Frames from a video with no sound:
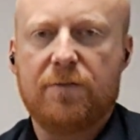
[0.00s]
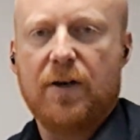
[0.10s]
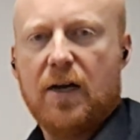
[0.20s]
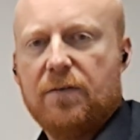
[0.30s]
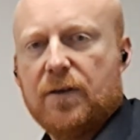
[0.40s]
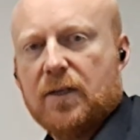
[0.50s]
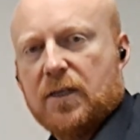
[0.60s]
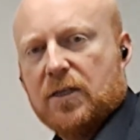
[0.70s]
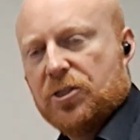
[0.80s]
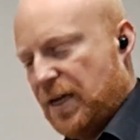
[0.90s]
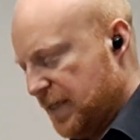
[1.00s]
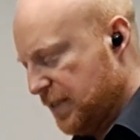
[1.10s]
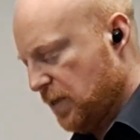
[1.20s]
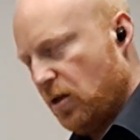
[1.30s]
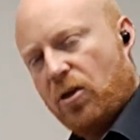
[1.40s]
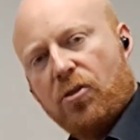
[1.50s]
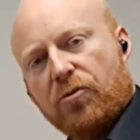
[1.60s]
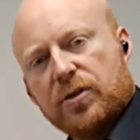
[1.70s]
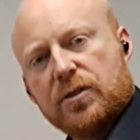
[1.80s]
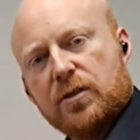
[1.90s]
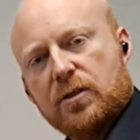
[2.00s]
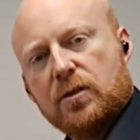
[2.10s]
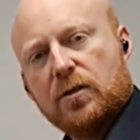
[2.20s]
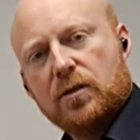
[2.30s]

5 chest thrusts.